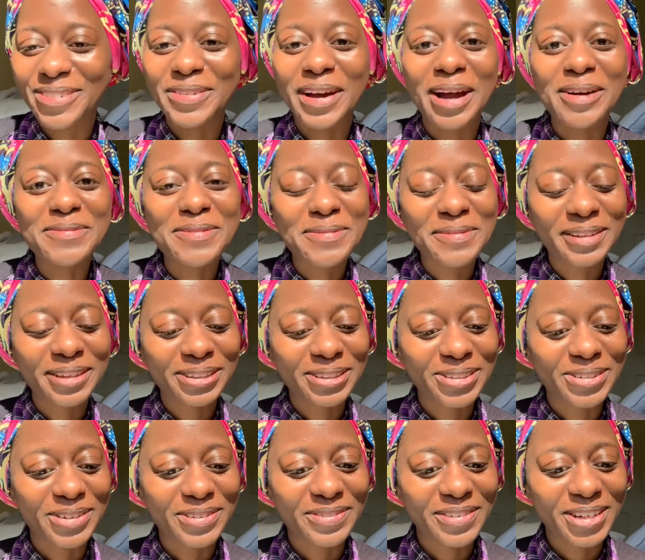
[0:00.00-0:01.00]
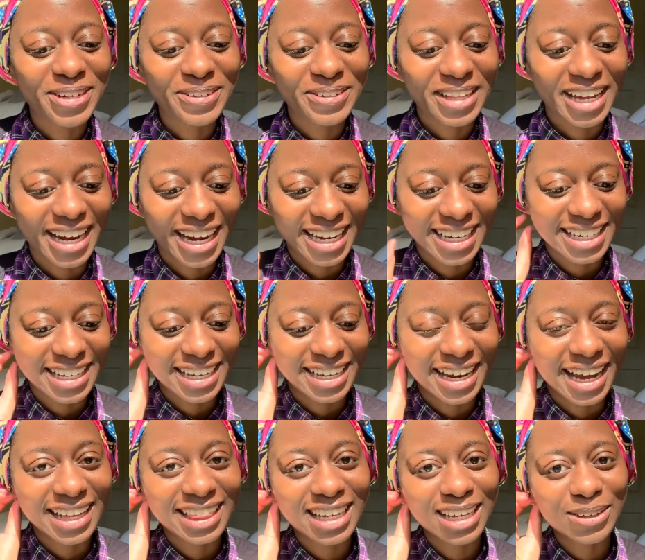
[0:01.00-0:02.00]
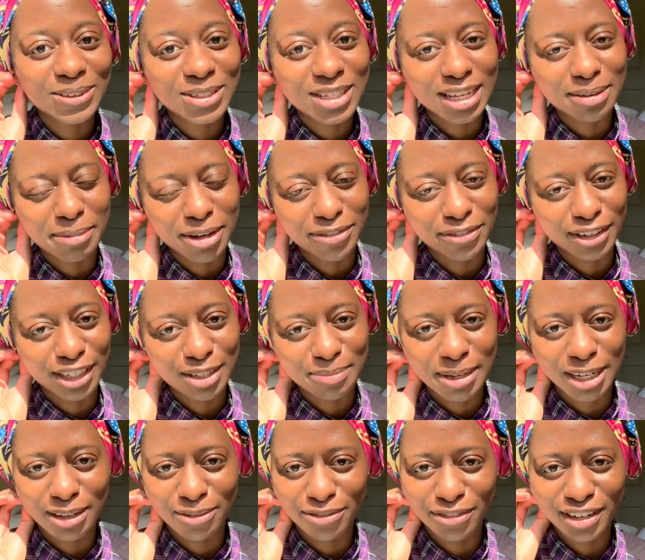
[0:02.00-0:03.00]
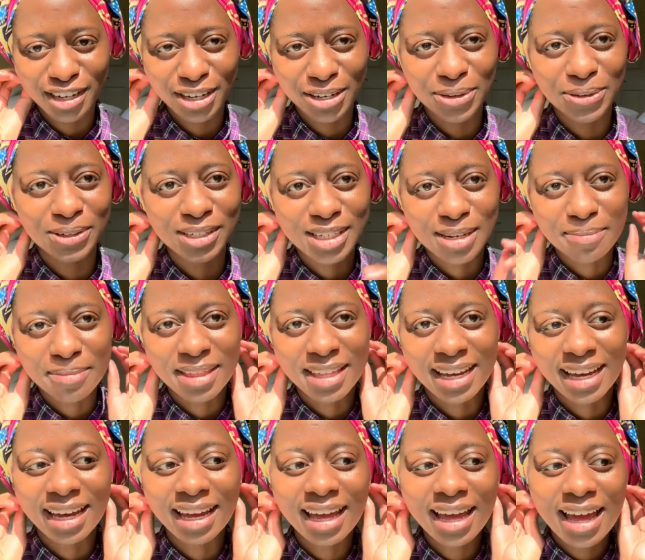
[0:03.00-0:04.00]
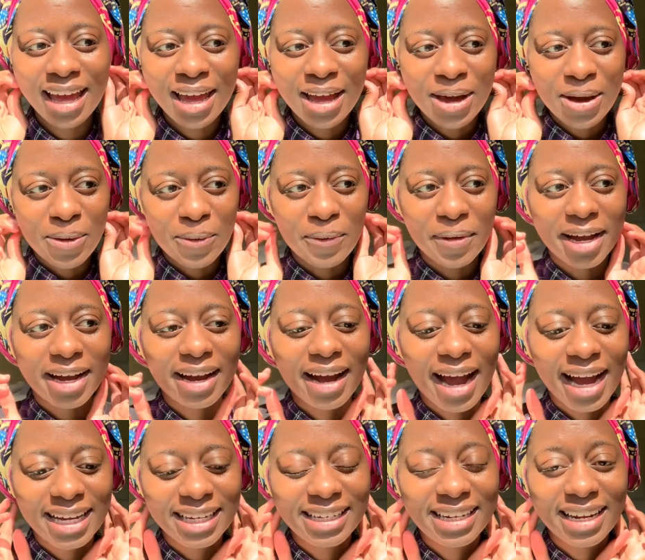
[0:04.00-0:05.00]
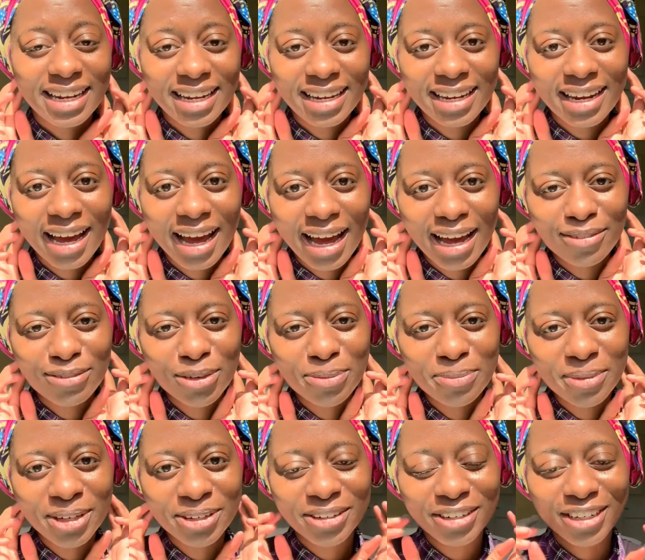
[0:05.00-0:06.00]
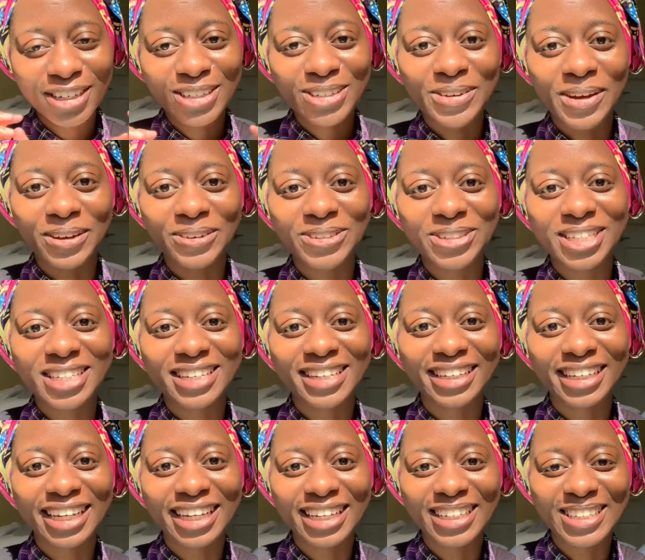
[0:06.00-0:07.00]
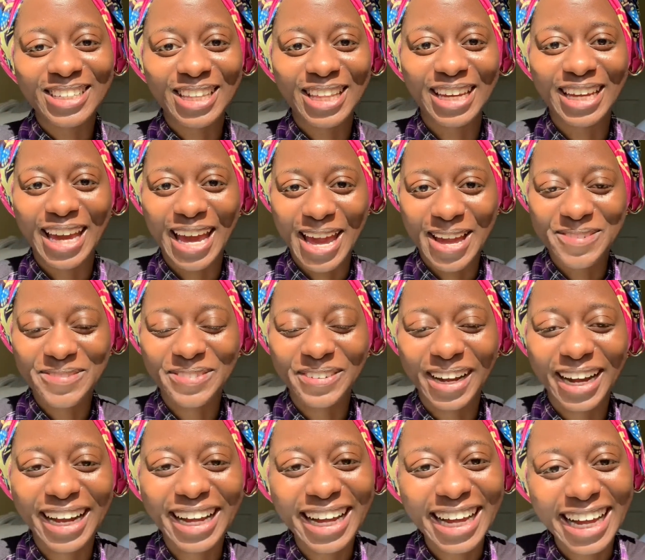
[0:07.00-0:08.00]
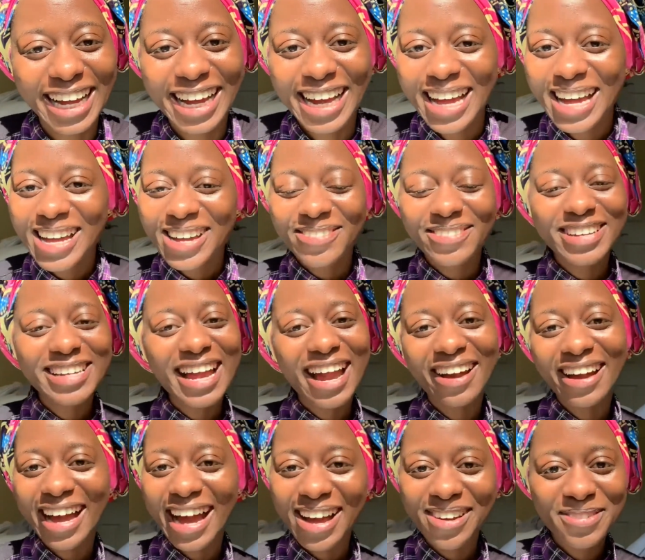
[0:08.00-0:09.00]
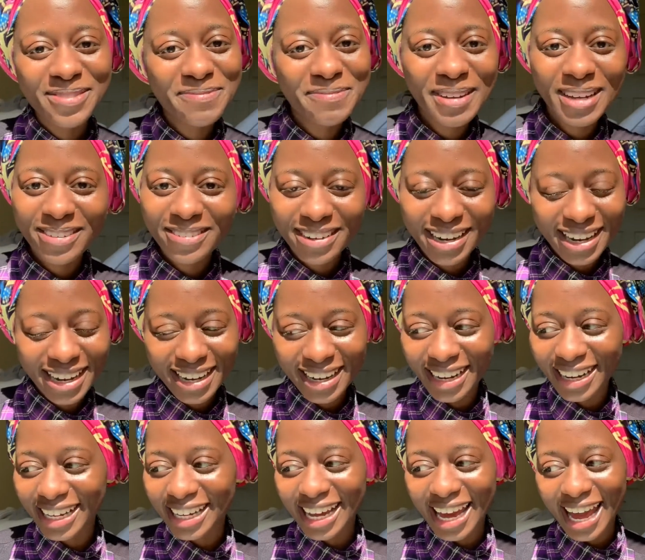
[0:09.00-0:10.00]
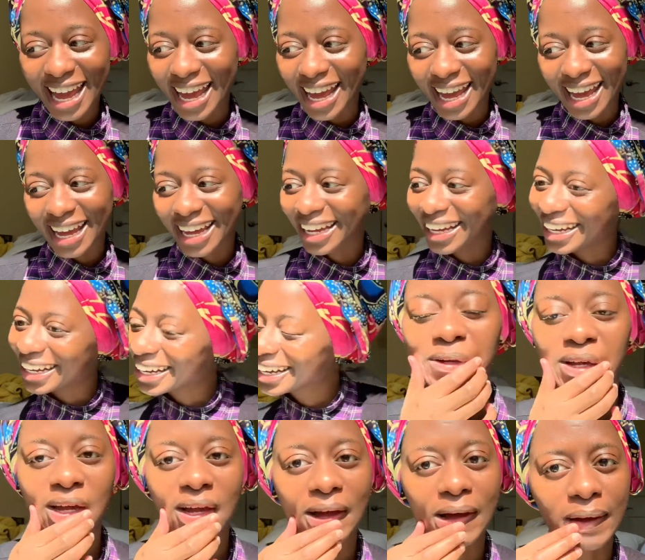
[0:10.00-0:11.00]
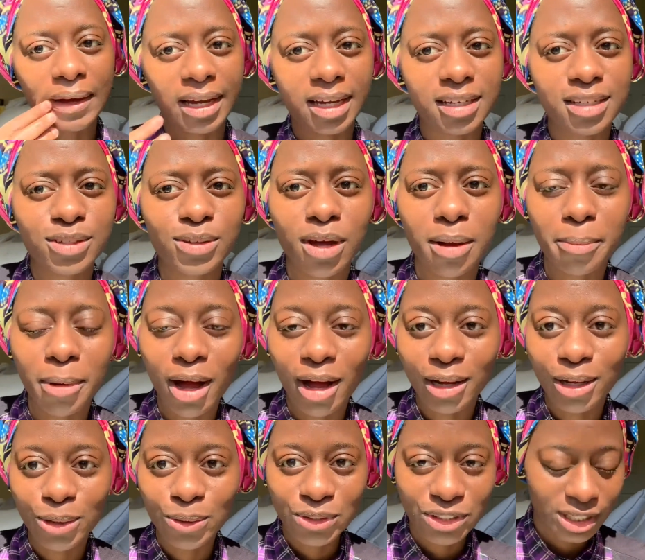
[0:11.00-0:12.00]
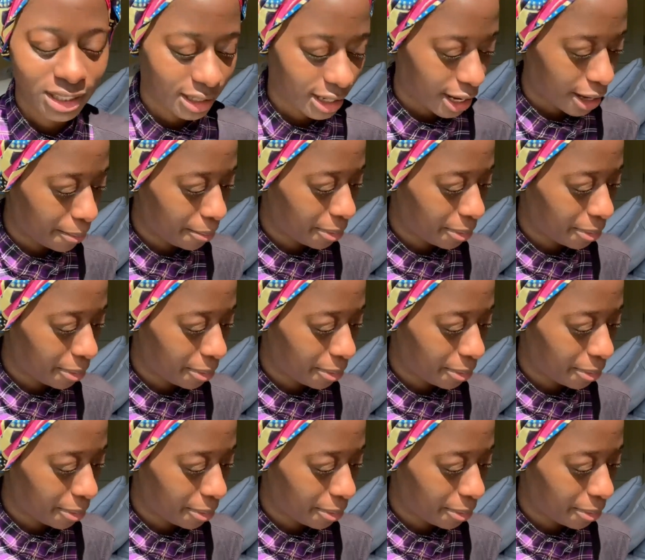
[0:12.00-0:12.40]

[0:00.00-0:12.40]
I remember there was one video that I did, I think it was like my first makeup video or something, where I didn't have a mirror, so I was just looking into the camera. But now I have a mirror, yay! Okay, so I'm all lotioned up.